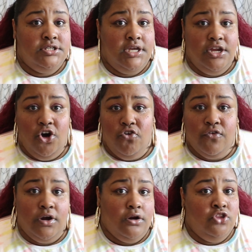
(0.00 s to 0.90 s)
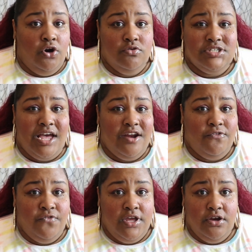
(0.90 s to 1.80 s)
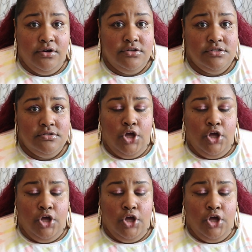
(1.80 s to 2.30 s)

to get over those kind of fears,